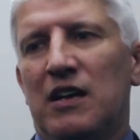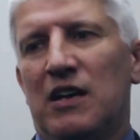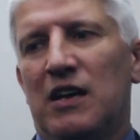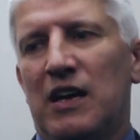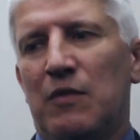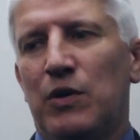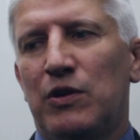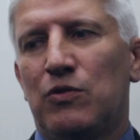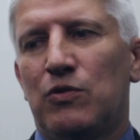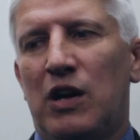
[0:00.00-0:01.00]
uh, and
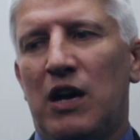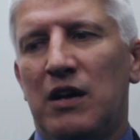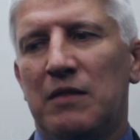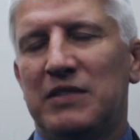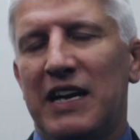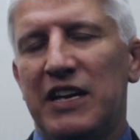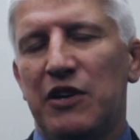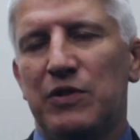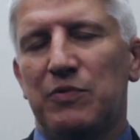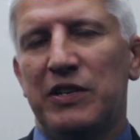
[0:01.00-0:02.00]
we'll, I'll update
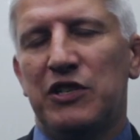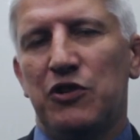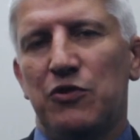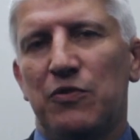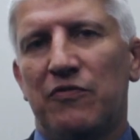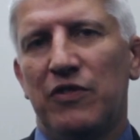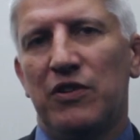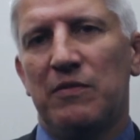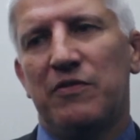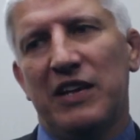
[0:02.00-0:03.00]
you as we do
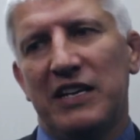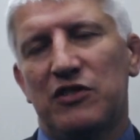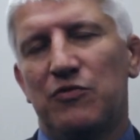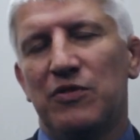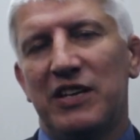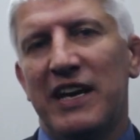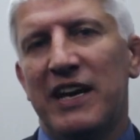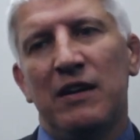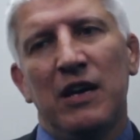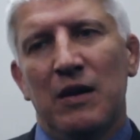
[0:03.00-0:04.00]
further things through the
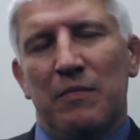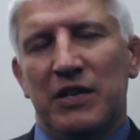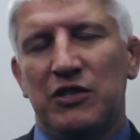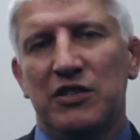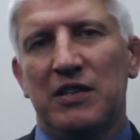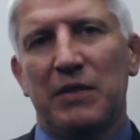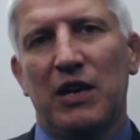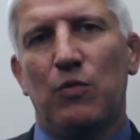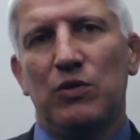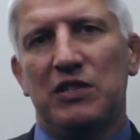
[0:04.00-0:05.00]
year but it's just something
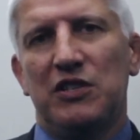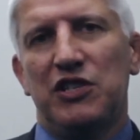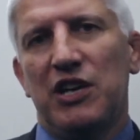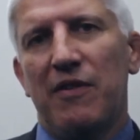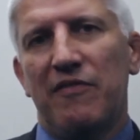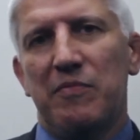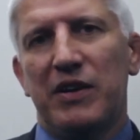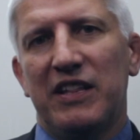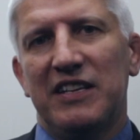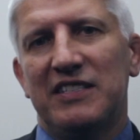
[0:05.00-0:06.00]
I wanted to show
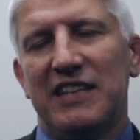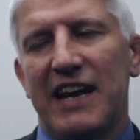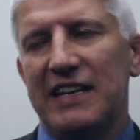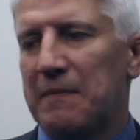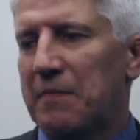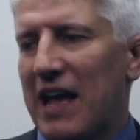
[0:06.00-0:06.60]
everybody at this stage.